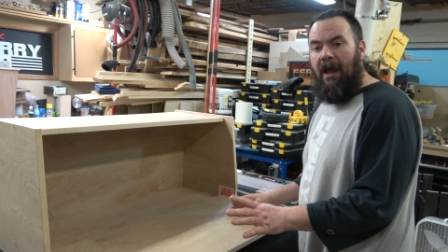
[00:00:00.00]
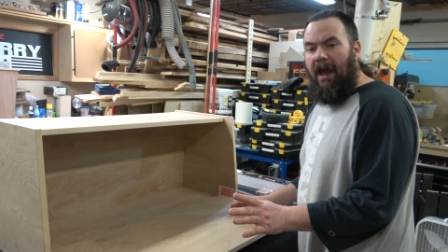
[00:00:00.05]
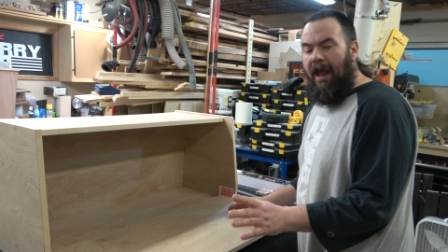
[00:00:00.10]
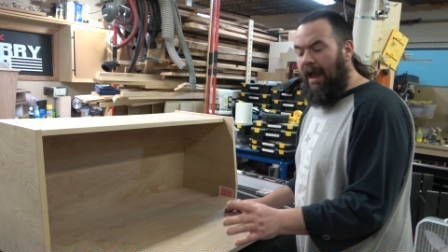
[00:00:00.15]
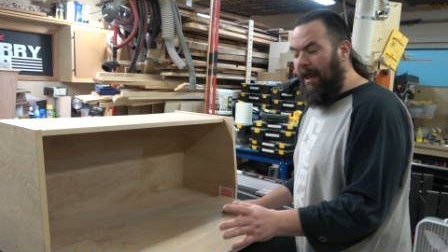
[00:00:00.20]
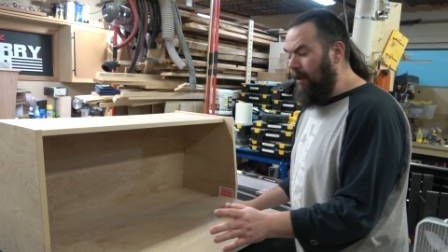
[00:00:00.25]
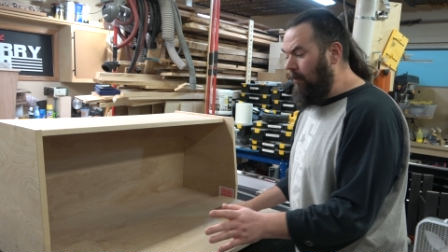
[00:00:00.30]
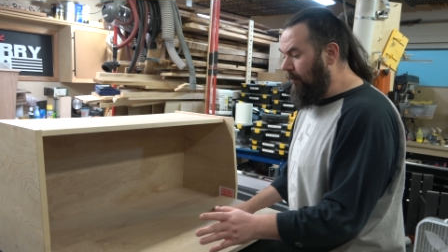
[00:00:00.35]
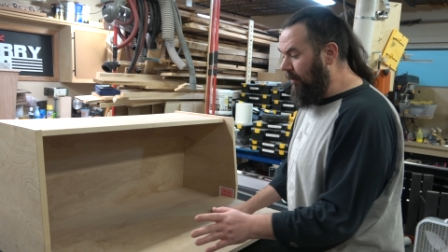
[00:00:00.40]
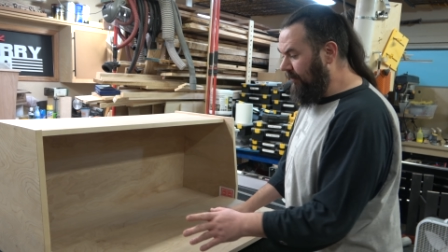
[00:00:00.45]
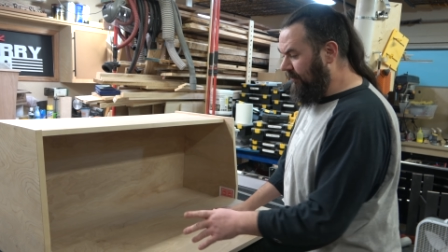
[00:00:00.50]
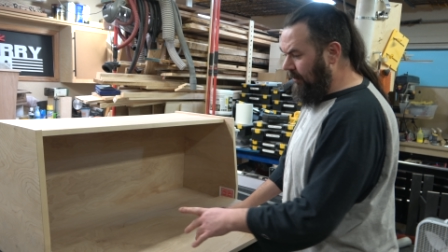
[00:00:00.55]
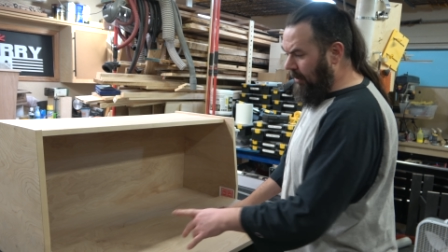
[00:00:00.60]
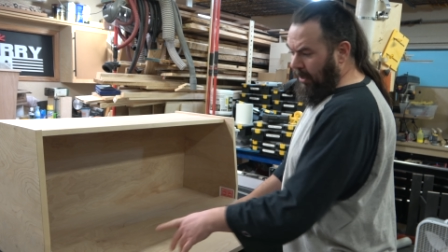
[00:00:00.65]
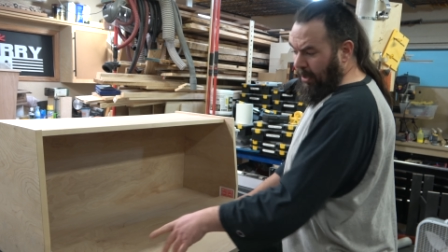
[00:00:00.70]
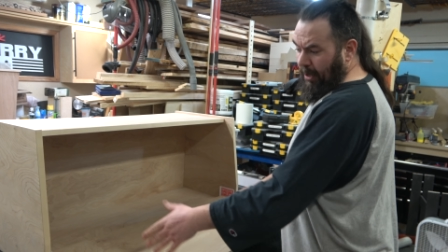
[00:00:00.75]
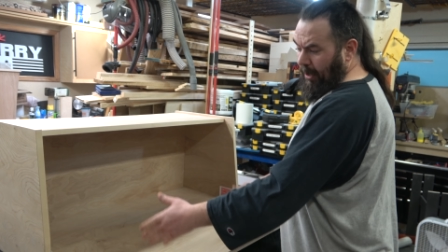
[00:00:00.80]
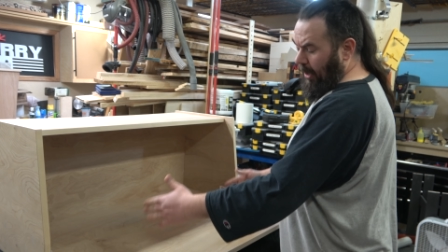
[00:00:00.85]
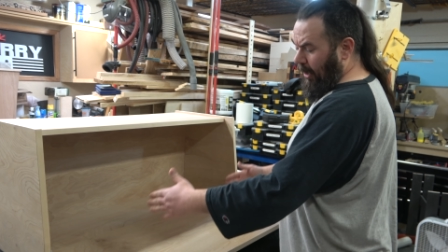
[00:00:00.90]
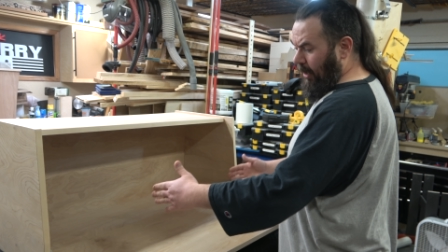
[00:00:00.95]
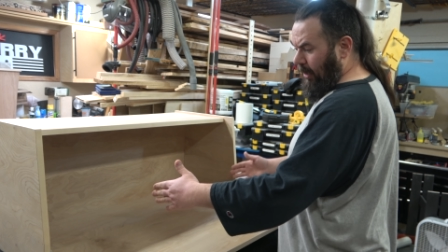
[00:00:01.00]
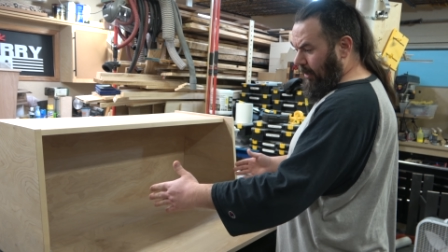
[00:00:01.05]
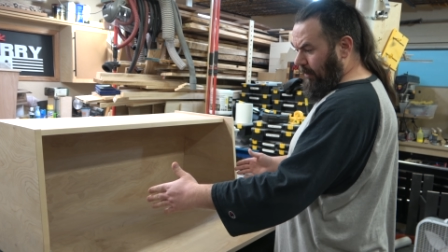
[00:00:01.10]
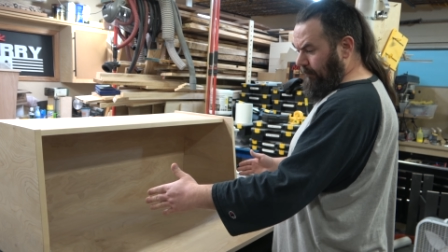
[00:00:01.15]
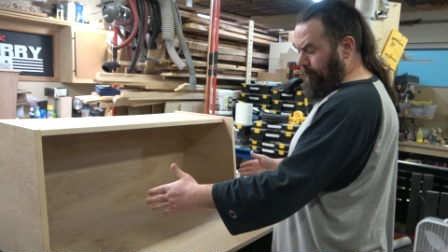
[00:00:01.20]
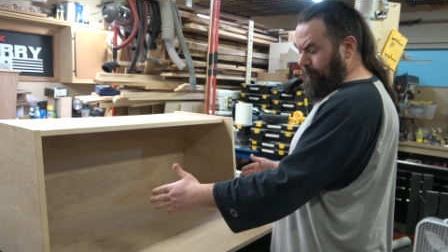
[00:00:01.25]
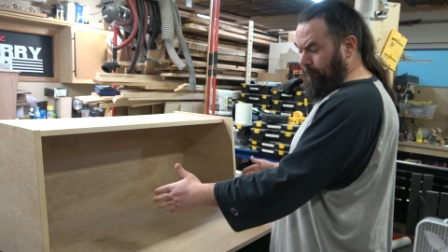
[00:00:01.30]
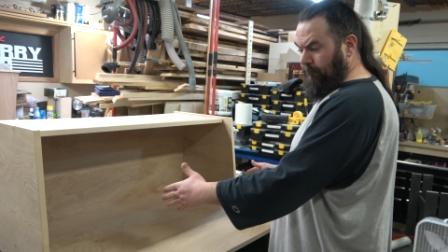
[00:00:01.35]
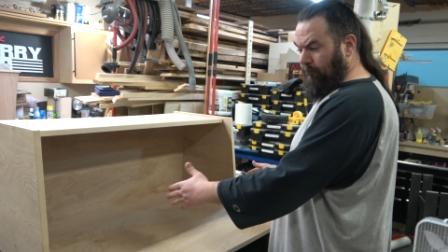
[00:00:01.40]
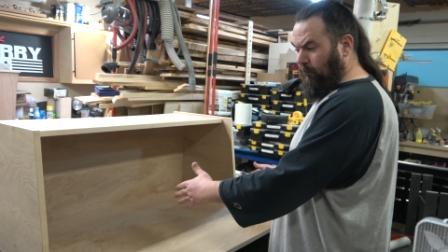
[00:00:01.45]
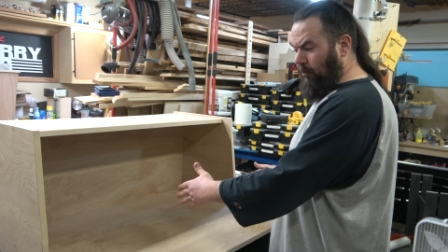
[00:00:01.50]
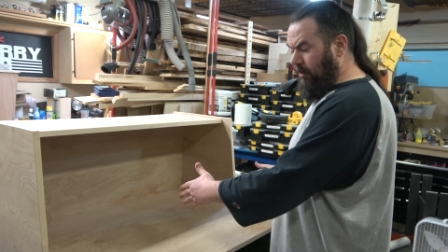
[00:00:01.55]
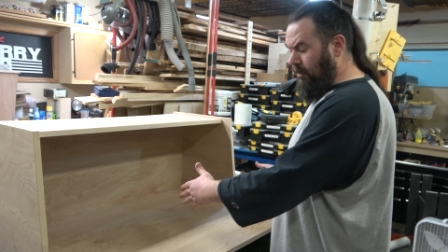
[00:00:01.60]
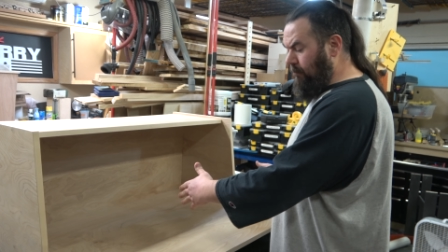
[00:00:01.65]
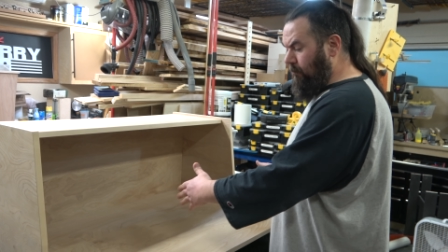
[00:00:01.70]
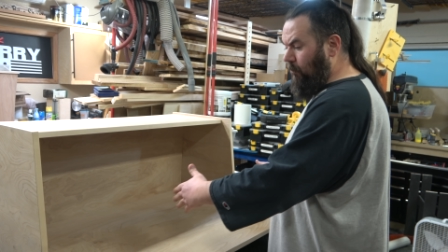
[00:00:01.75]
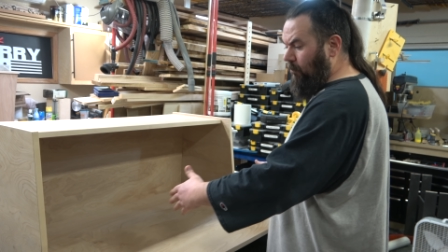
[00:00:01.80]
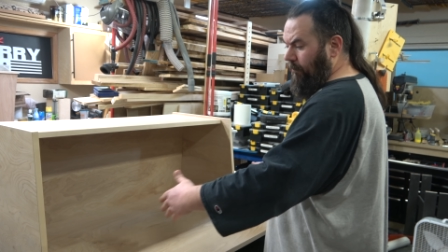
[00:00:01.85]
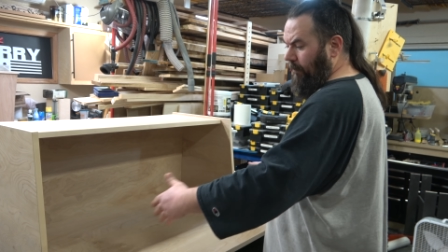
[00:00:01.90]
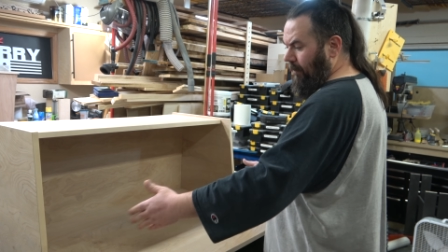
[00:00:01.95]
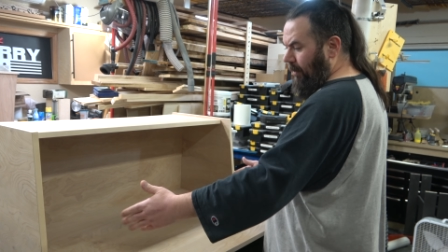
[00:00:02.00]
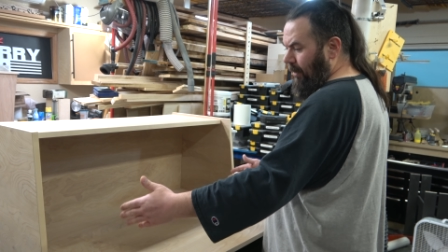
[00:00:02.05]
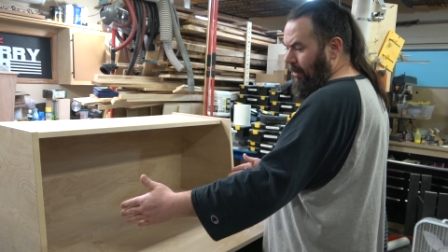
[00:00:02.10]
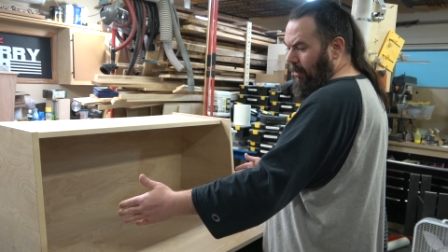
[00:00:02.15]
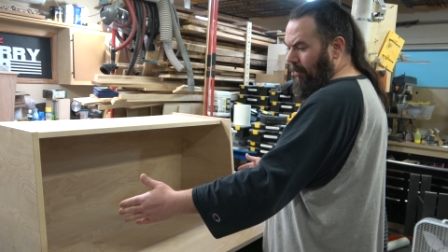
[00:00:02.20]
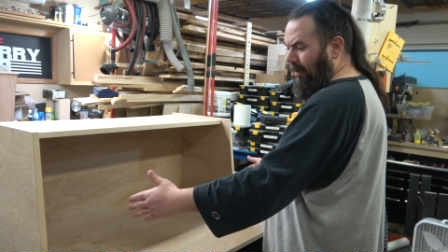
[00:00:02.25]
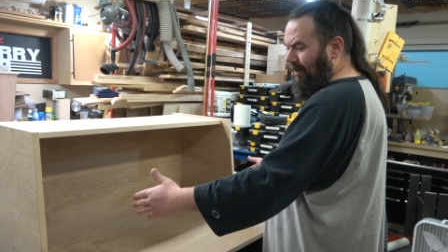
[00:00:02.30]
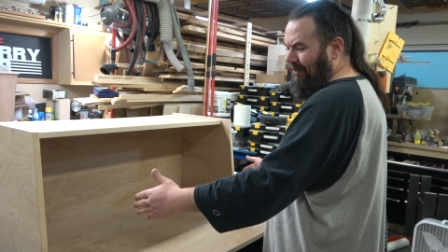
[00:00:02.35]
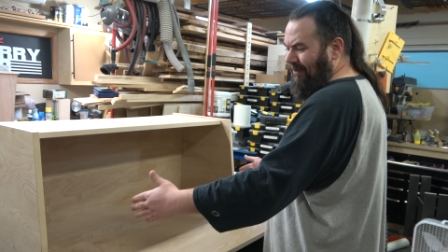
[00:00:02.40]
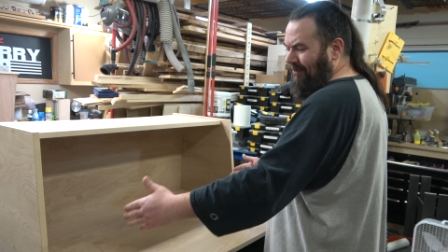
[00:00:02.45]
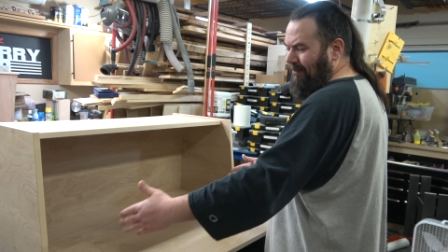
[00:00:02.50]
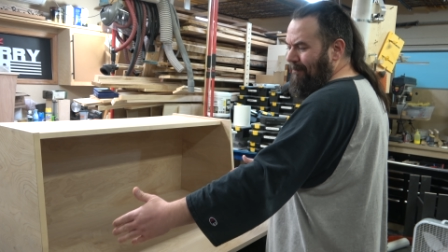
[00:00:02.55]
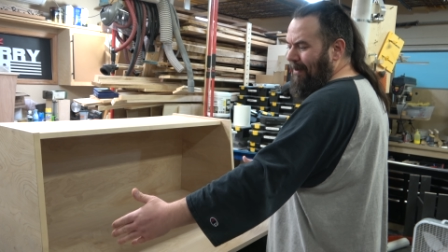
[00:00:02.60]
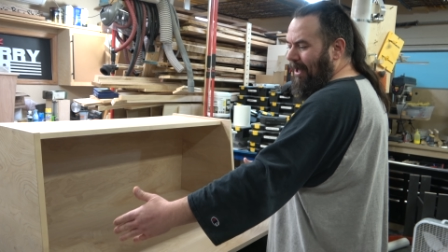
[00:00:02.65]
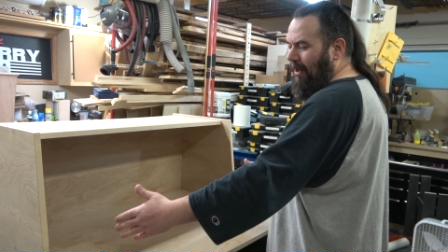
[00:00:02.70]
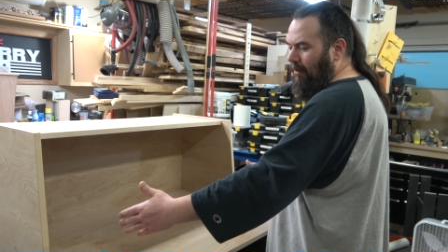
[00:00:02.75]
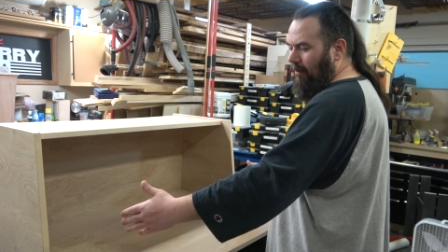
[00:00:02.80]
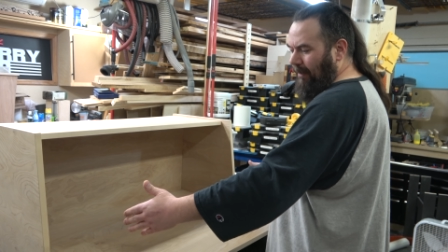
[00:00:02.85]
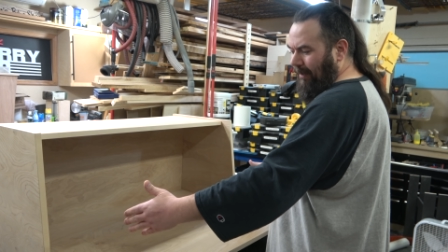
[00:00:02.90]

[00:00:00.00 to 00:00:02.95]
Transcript: Anyways, um, when you move it, you know, it doesn't matter.